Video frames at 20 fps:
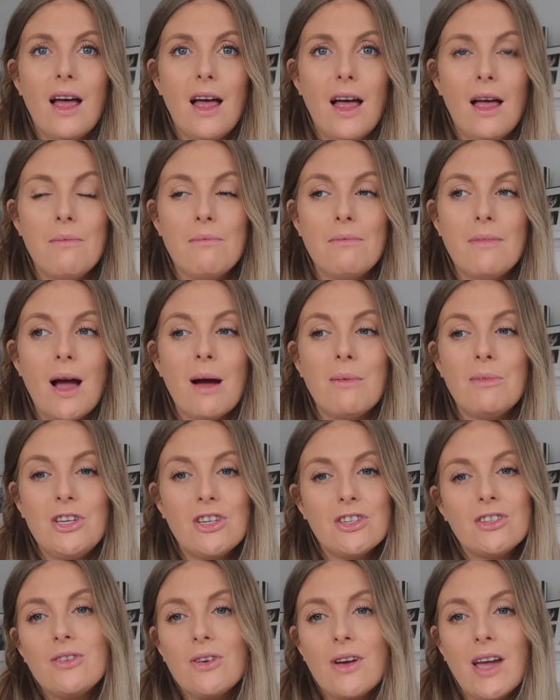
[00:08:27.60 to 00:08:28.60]
um, and we
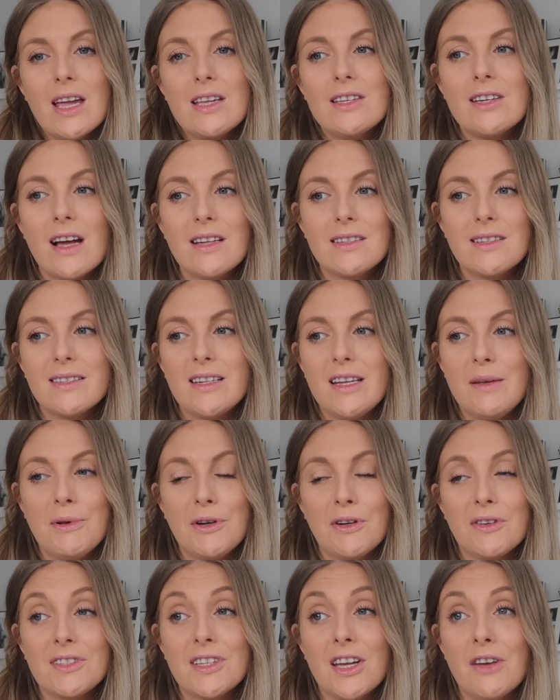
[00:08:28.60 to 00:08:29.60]
just took it in turns at
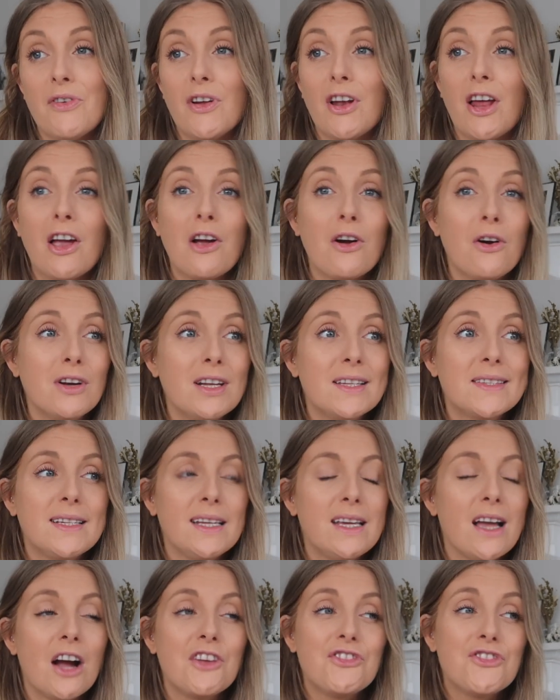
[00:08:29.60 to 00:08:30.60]
sleeping on the sofa. Like,
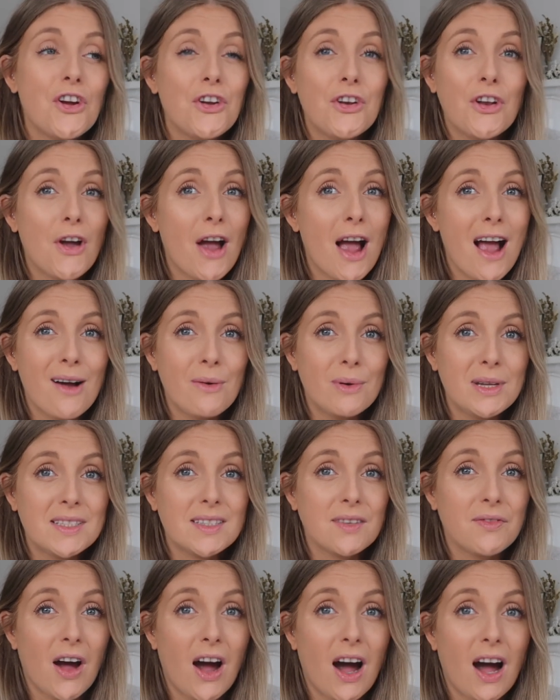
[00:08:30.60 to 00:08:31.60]
honestly, I don't know how we
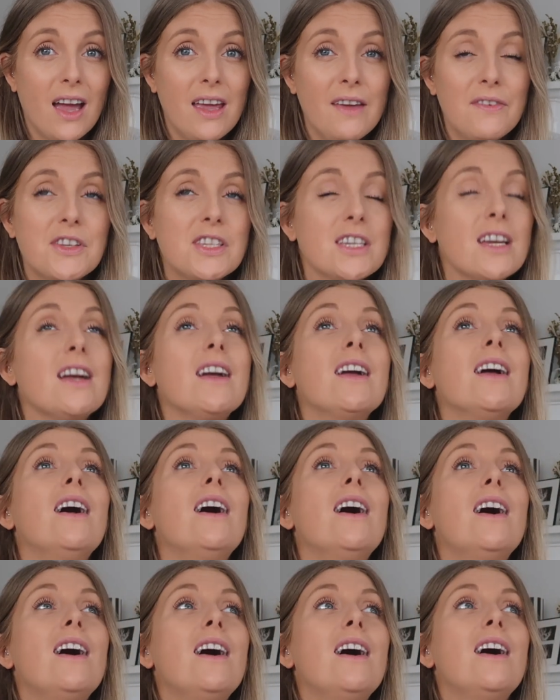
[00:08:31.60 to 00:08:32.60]
survived.
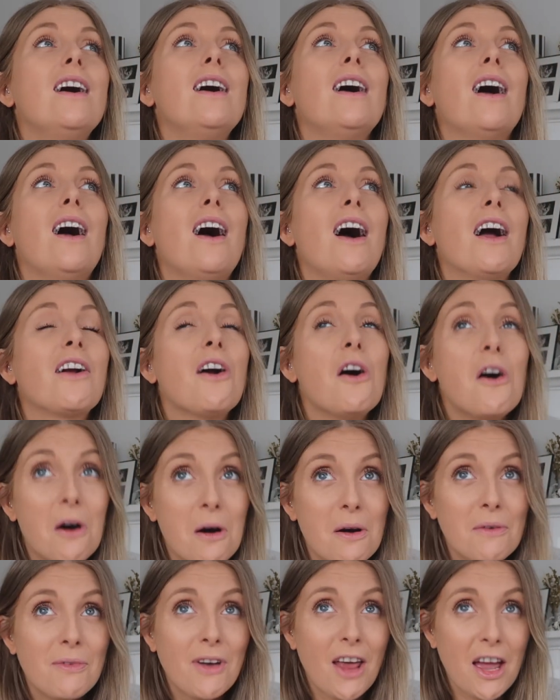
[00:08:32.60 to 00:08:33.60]
I
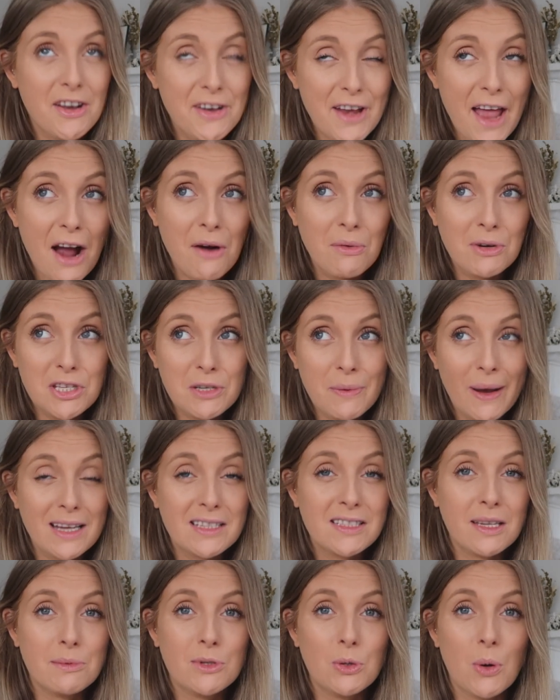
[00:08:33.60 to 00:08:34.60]
can't, like now when she
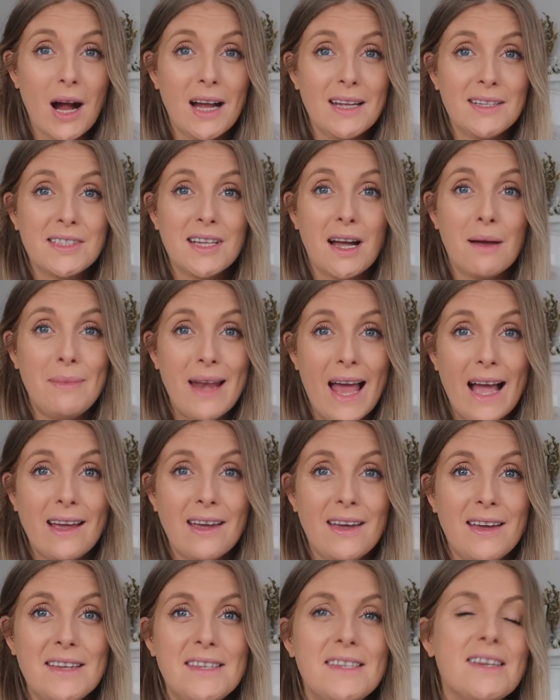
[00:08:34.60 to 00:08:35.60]
wakes up twice, I'm
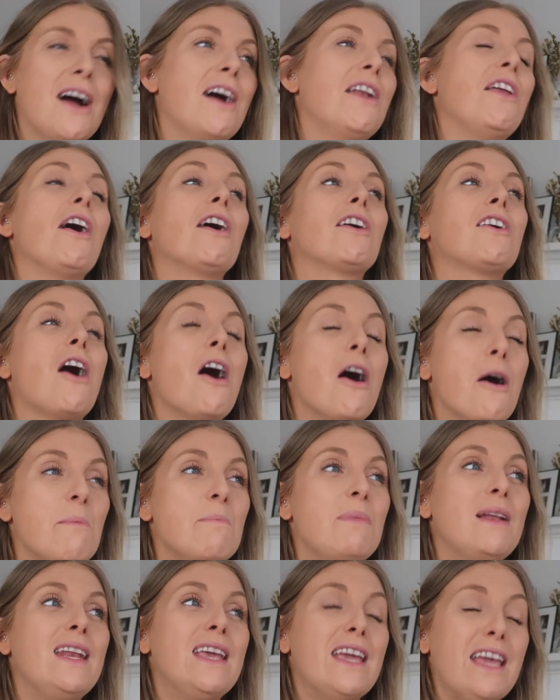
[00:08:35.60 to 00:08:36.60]
knackered. I, I
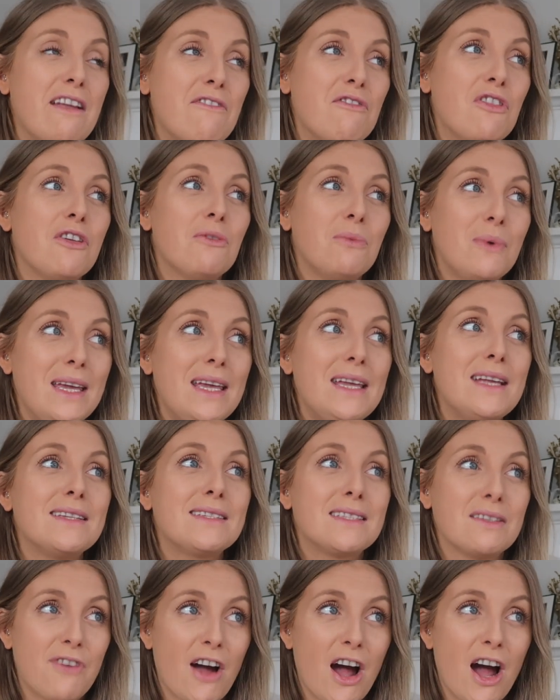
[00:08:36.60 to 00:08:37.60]
can't believe that we
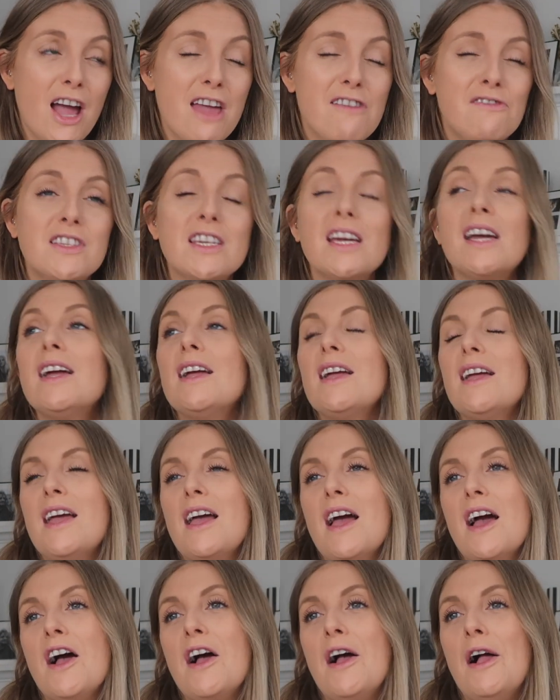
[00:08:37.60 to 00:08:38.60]
survived.
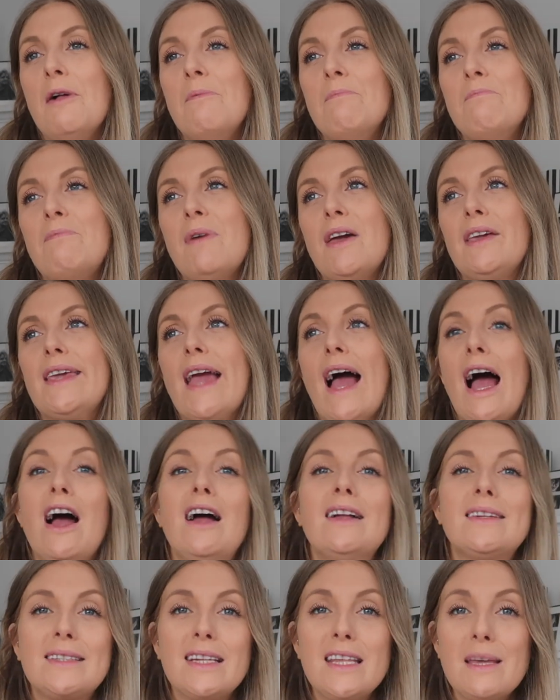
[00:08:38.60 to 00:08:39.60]
Um, but yeah,
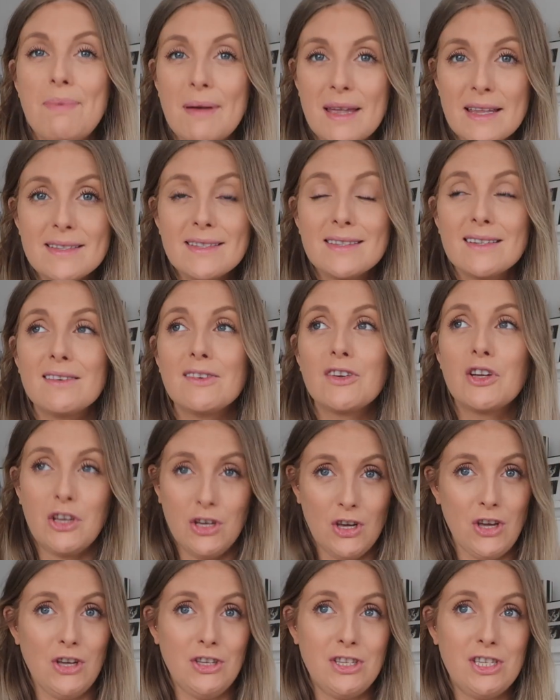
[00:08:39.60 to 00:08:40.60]
her sleep is
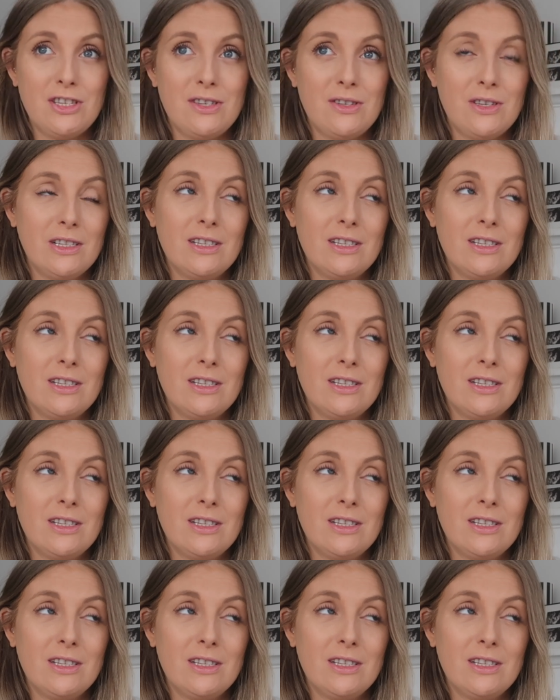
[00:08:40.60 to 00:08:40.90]
good